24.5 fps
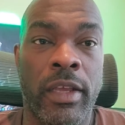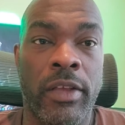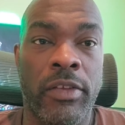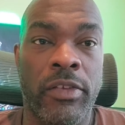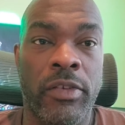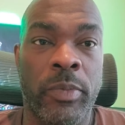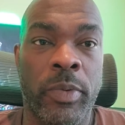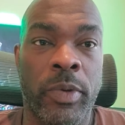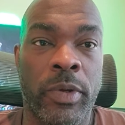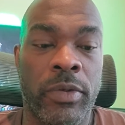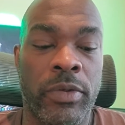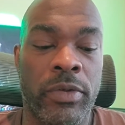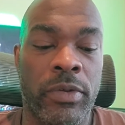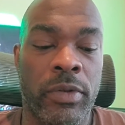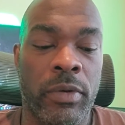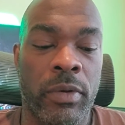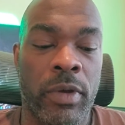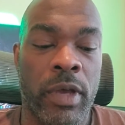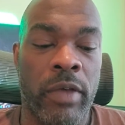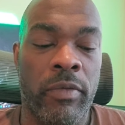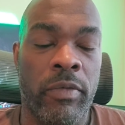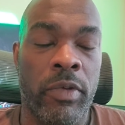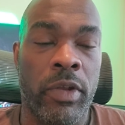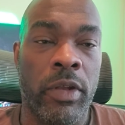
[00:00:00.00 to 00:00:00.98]
as opposed to
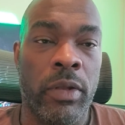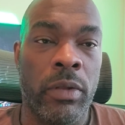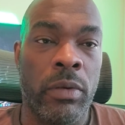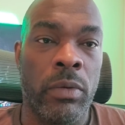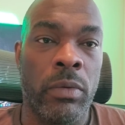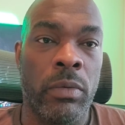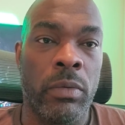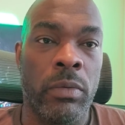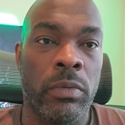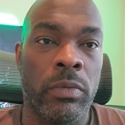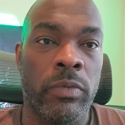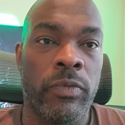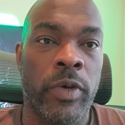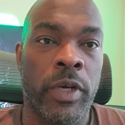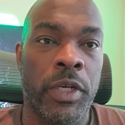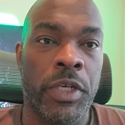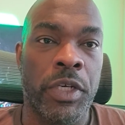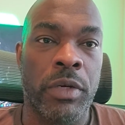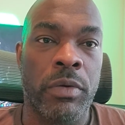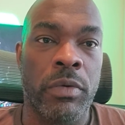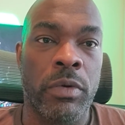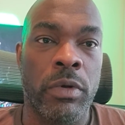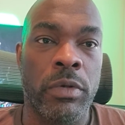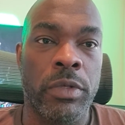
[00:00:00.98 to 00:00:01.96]
having to do
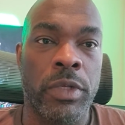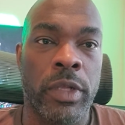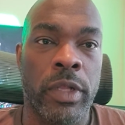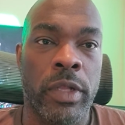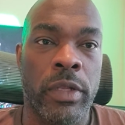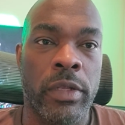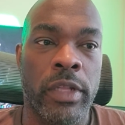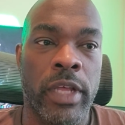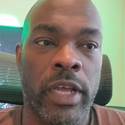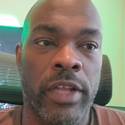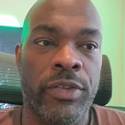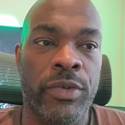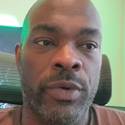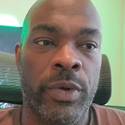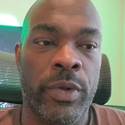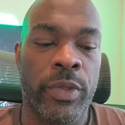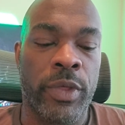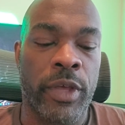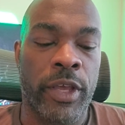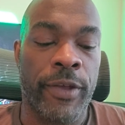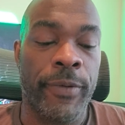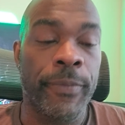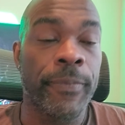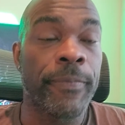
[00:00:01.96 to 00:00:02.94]
function rows, that sort of
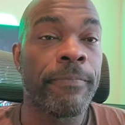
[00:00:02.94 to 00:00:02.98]
thing.